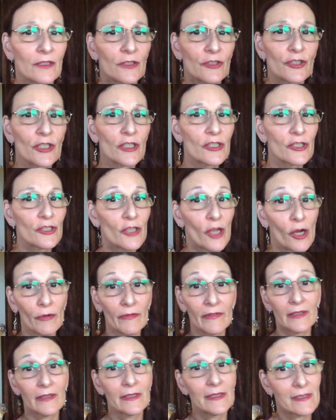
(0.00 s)
Just know
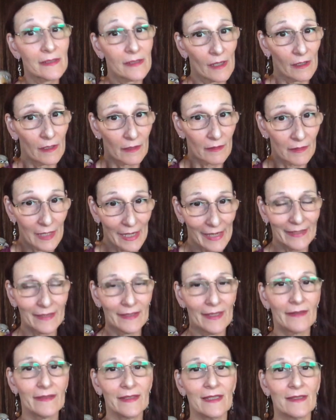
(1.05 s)
there is light
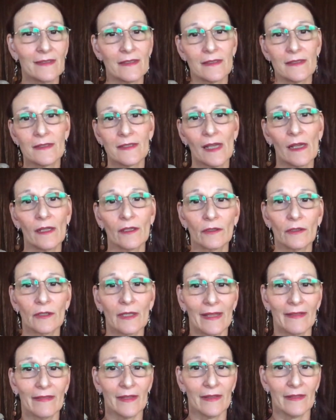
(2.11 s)
at the end of the tunnel,
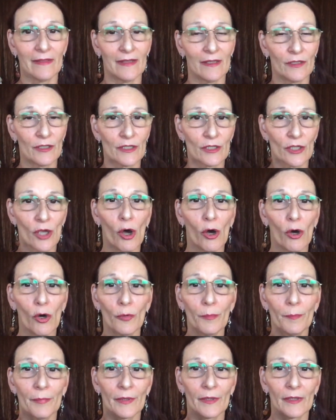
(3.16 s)
and then there is hope